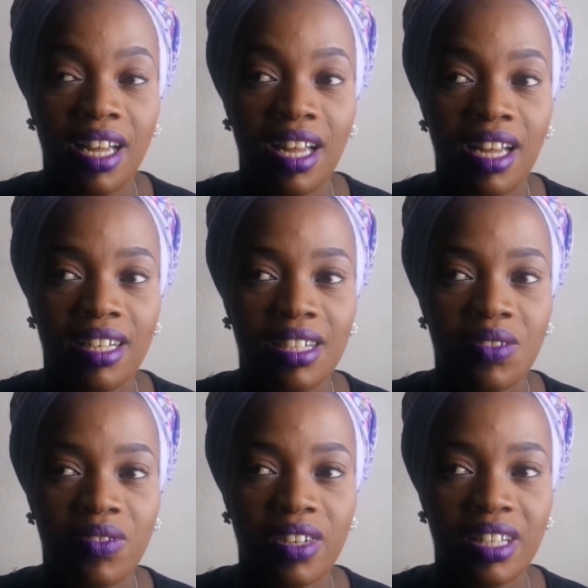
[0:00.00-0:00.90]
I
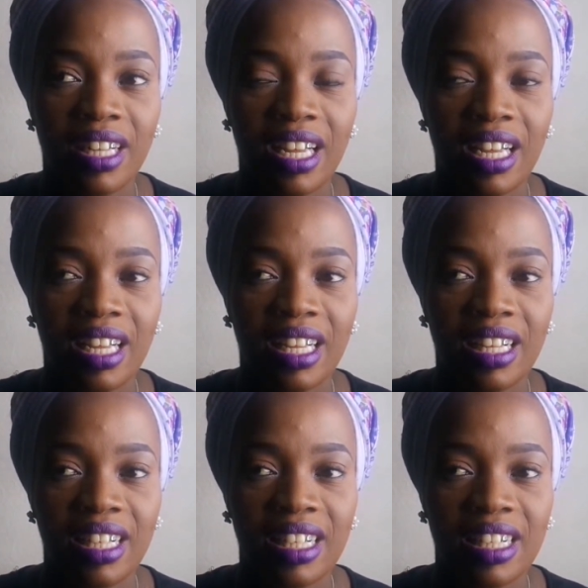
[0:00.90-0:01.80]
just felt
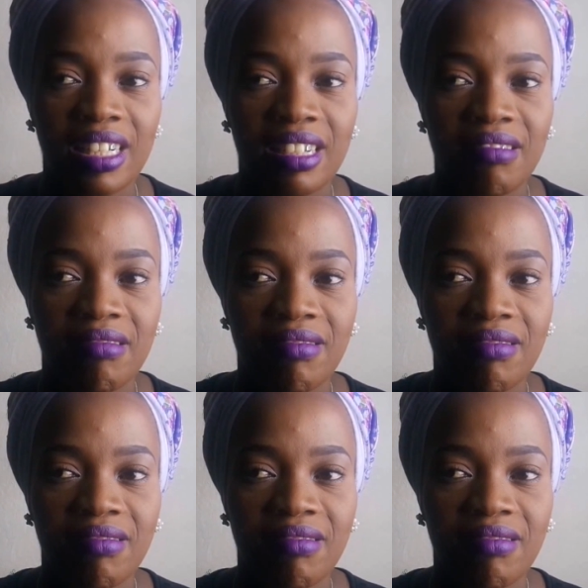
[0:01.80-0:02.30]
like